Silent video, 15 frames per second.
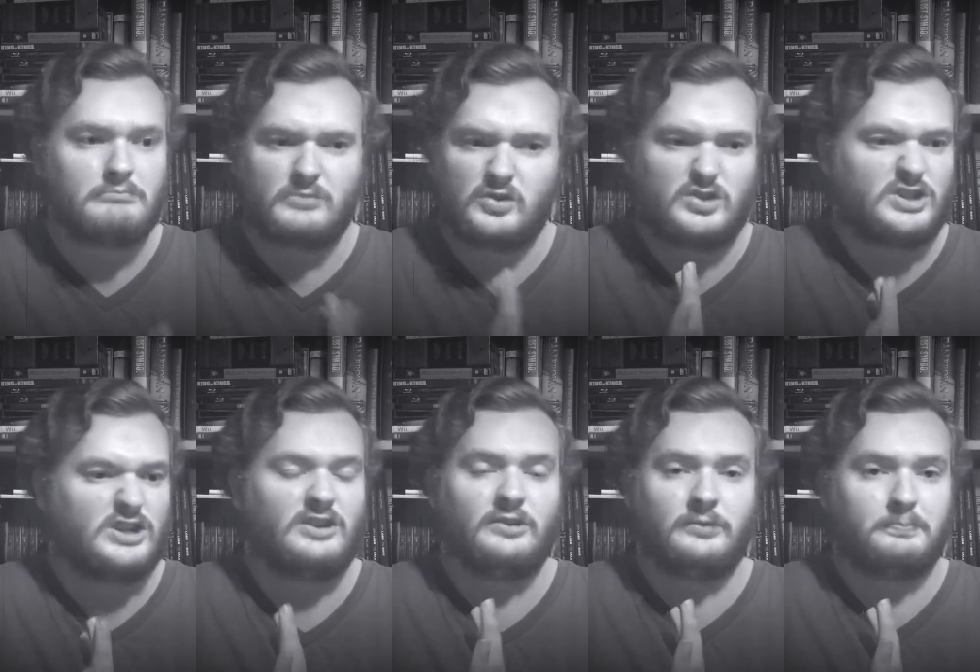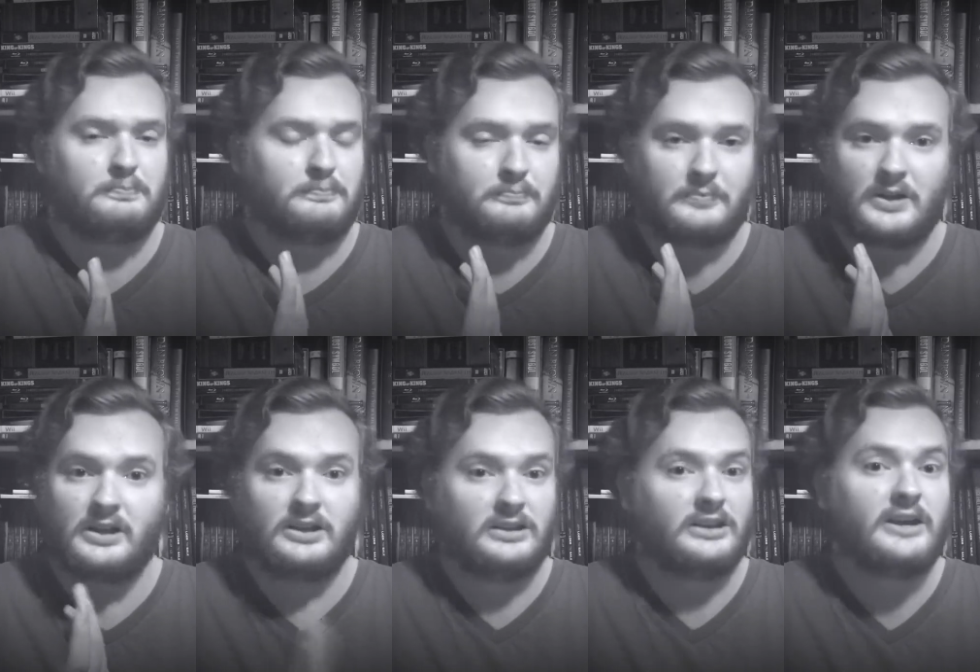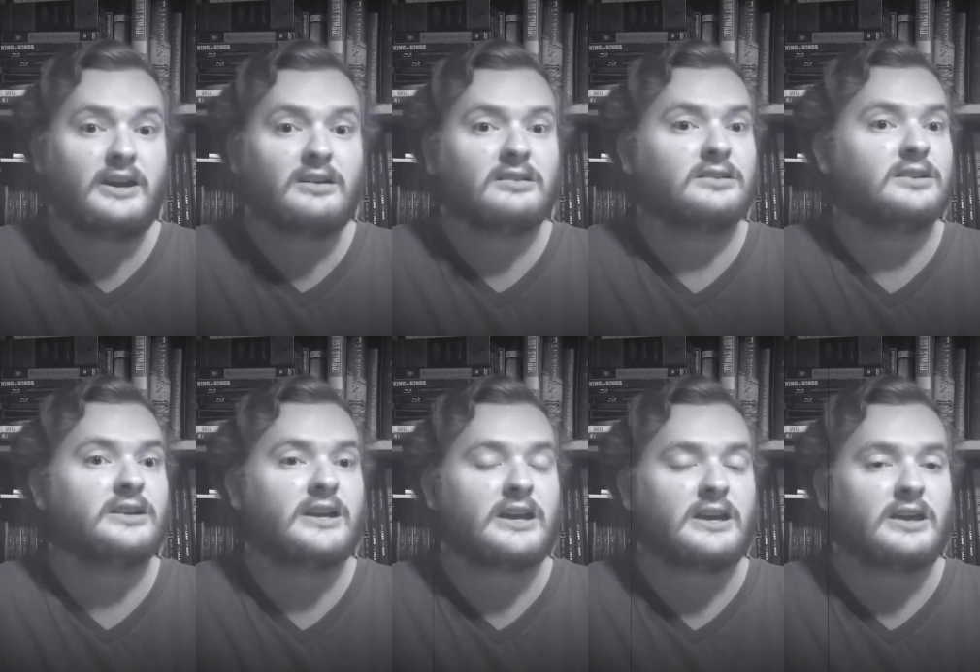she's
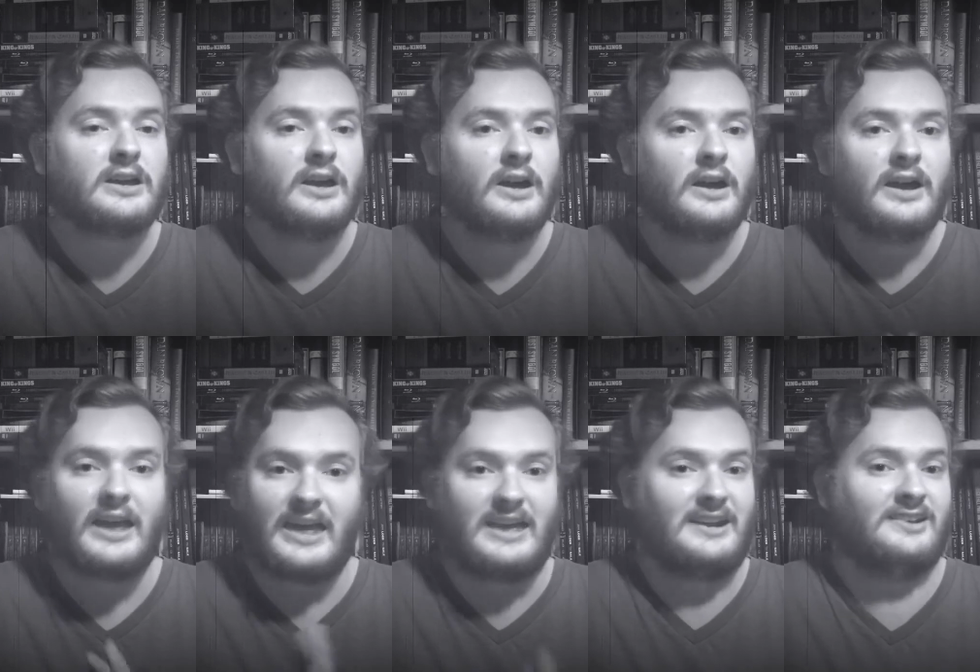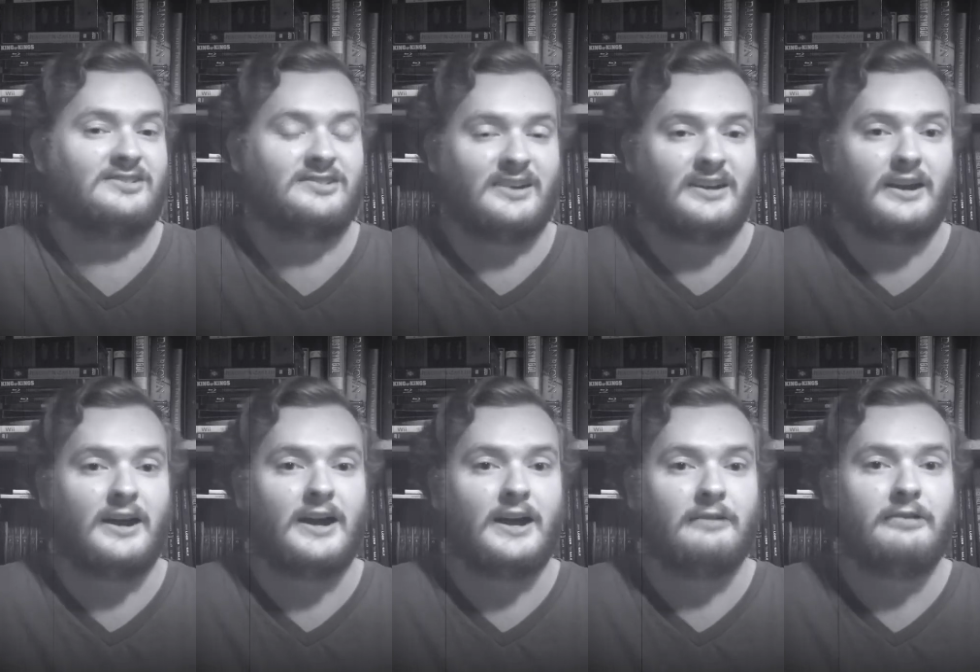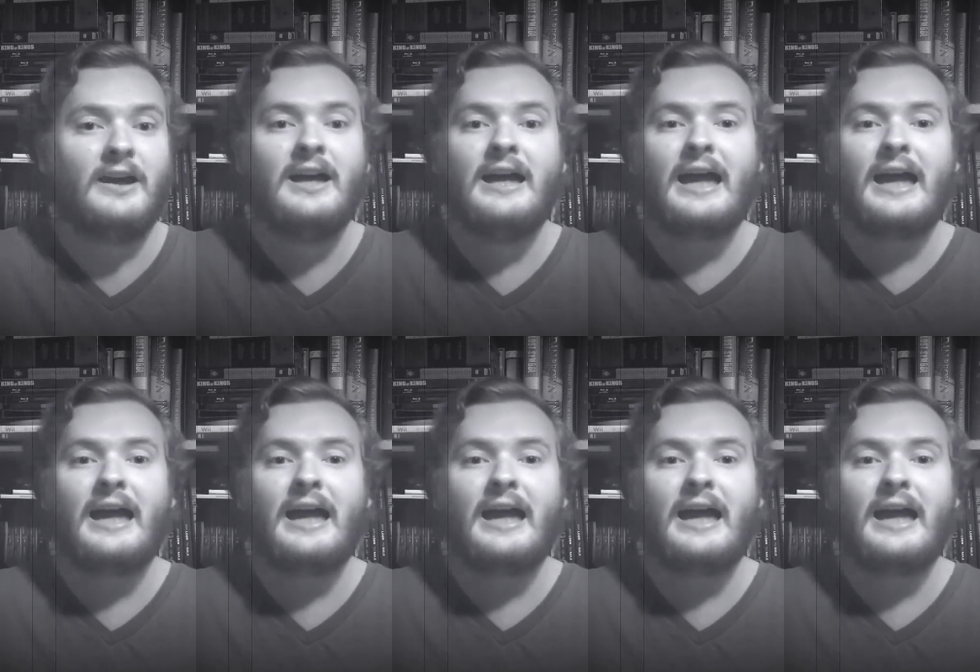clearly innocent of.